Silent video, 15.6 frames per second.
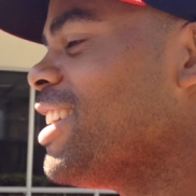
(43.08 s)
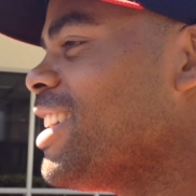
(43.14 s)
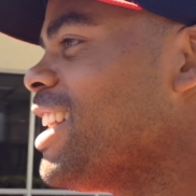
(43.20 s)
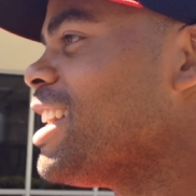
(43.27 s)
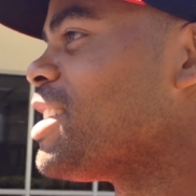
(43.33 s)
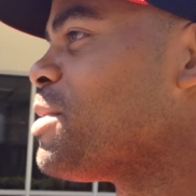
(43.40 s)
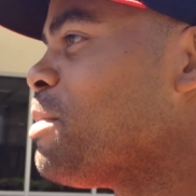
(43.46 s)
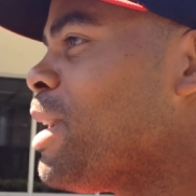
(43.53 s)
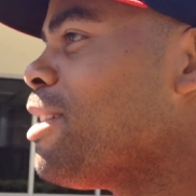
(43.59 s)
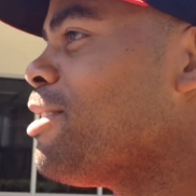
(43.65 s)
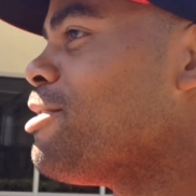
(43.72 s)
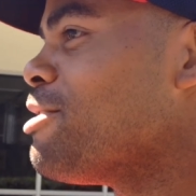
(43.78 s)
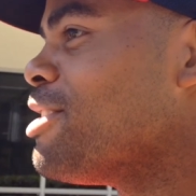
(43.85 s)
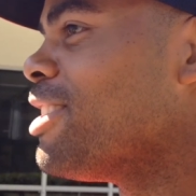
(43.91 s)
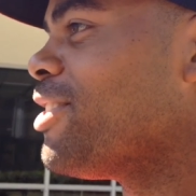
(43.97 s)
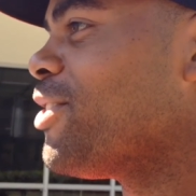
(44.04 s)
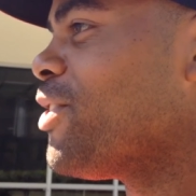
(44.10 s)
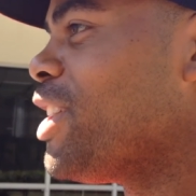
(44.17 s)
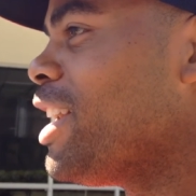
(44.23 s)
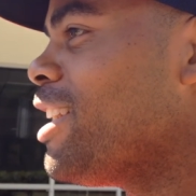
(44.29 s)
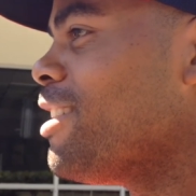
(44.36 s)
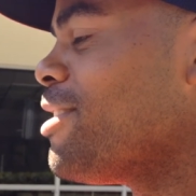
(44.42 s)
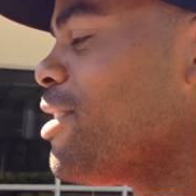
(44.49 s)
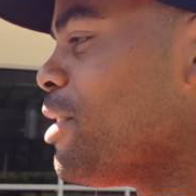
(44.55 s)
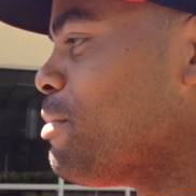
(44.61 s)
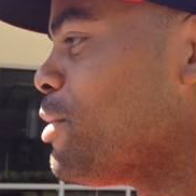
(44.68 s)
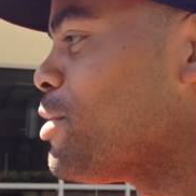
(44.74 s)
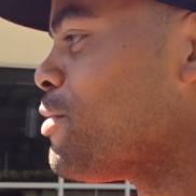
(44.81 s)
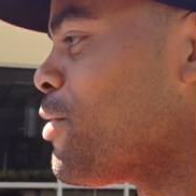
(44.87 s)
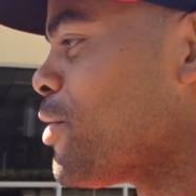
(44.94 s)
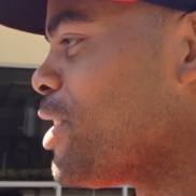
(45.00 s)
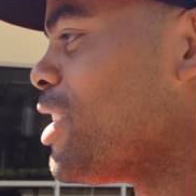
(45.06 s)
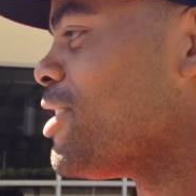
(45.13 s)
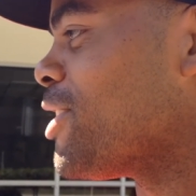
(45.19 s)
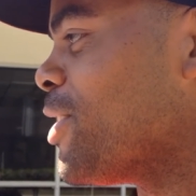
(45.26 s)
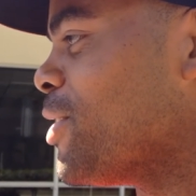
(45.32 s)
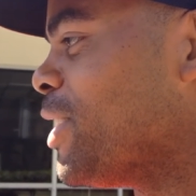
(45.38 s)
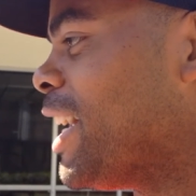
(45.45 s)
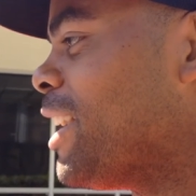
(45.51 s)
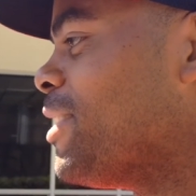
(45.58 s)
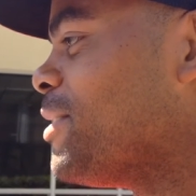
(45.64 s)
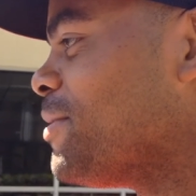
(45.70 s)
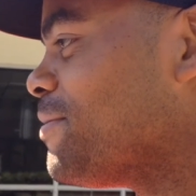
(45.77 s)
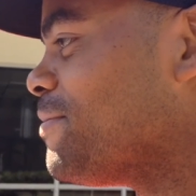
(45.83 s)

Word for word: yes, about three, almost four years ago now.